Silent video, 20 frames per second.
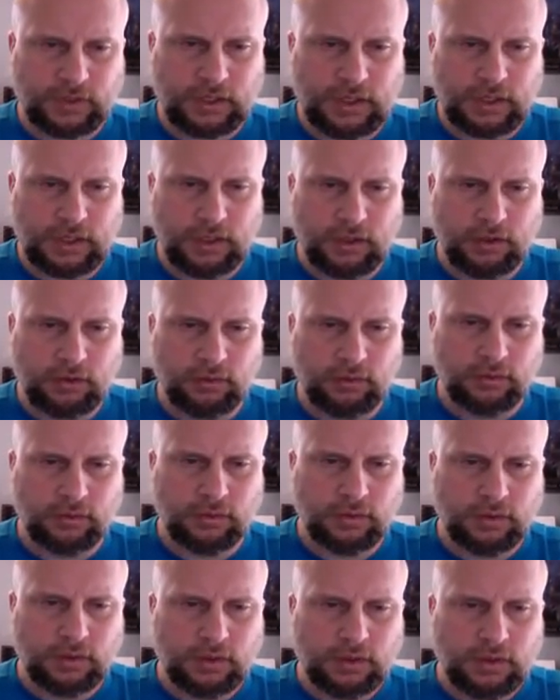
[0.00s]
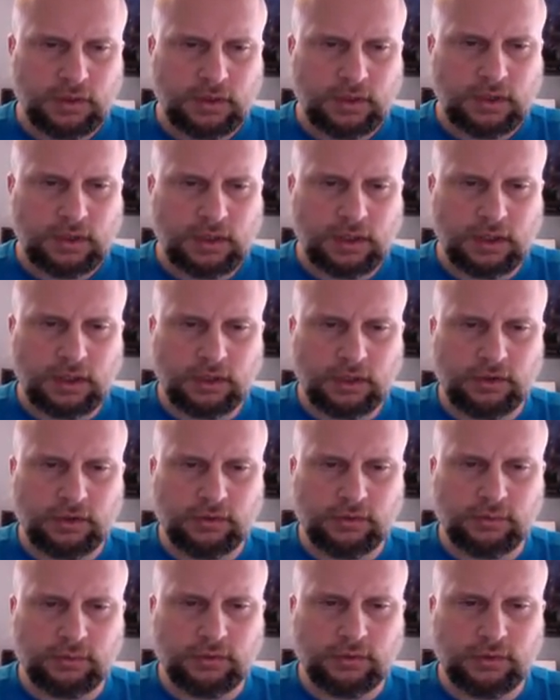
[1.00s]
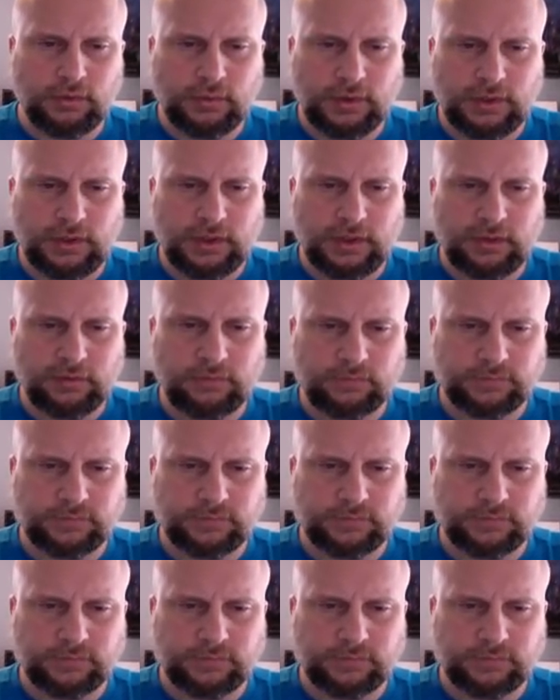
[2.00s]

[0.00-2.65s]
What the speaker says: How are you doing?